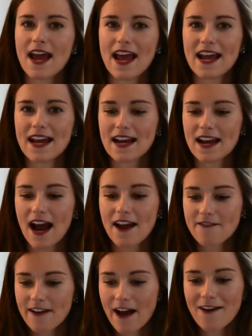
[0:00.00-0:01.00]
and I
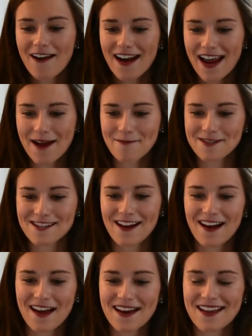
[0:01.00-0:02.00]
found on
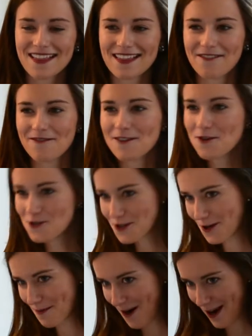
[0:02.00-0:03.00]
Amazon the
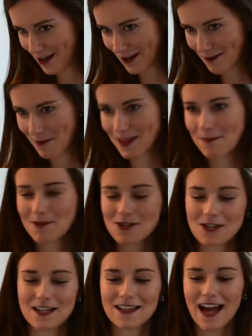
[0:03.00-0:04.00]
future monogramming
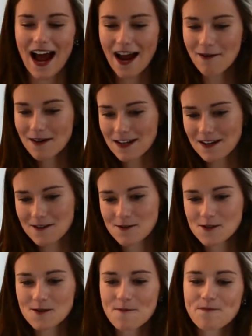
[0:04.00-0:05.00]
machine that I would
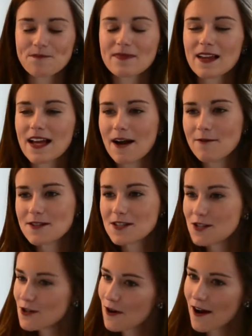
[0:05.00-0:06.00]
use. That was
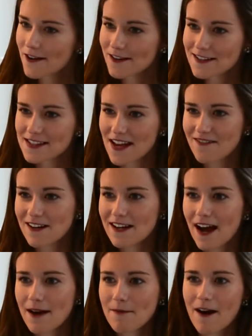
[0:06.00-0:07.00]

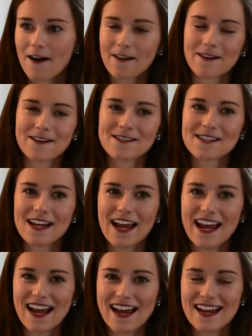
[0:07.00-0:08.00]
$279,
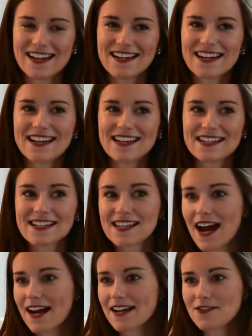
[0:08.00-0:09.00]
and
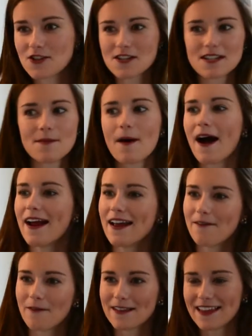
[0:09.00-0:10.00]
decided just to buy
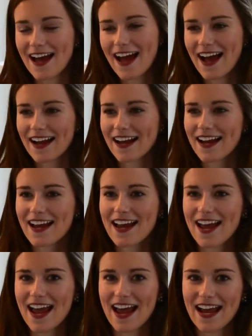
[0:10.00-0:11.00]
it, what the heck,
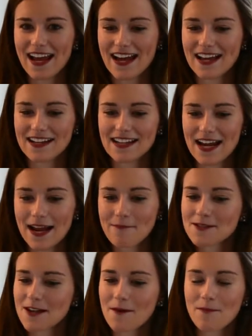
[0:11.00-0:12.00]
and
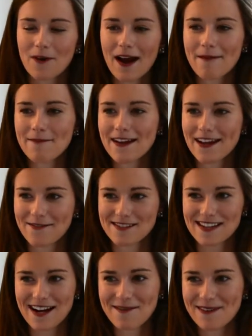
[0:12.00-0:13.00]
Amazon primed it. It
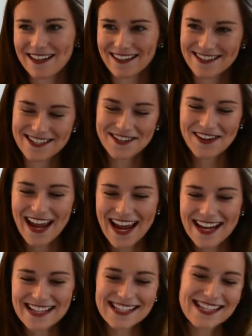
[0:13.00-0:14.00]
was going to be there in 2
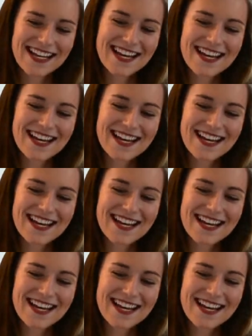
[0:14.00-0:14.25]
days.